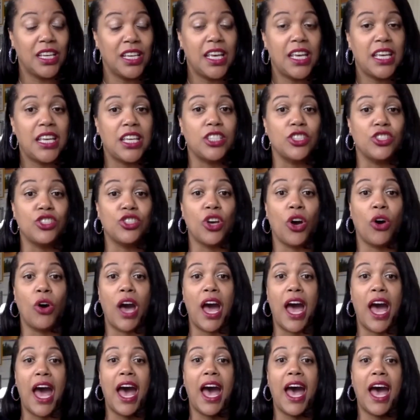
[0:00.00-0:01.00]
And so
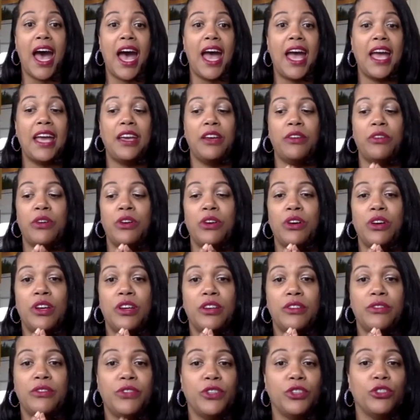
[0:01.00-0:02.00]
I
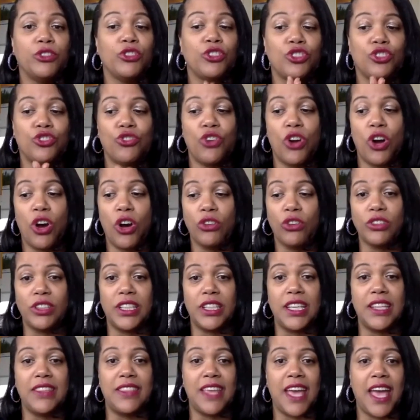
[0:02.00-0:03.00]
feel
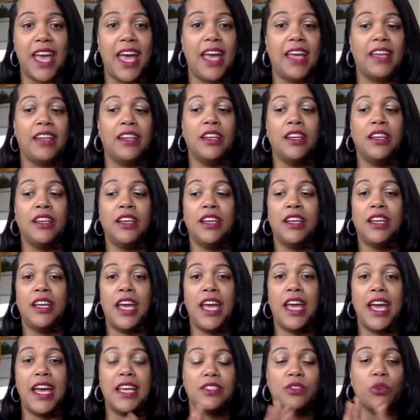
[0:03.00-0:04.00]
strongly that
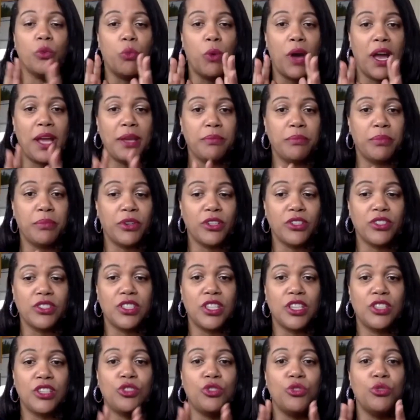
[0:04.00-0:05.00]
as a white
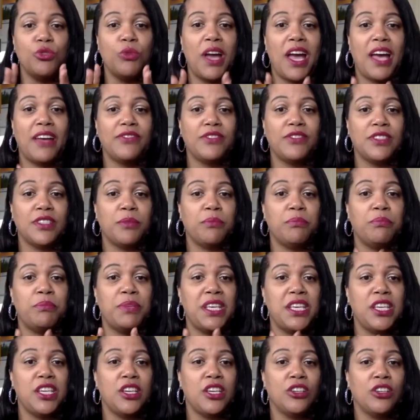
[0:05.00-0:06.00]
person, you have to
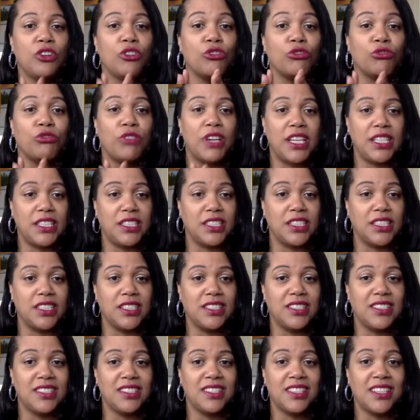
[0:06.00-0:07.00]
be
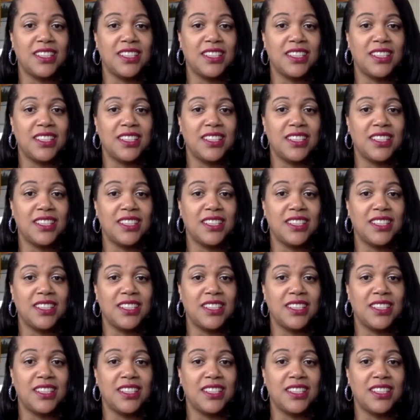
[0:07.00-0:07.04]
courageous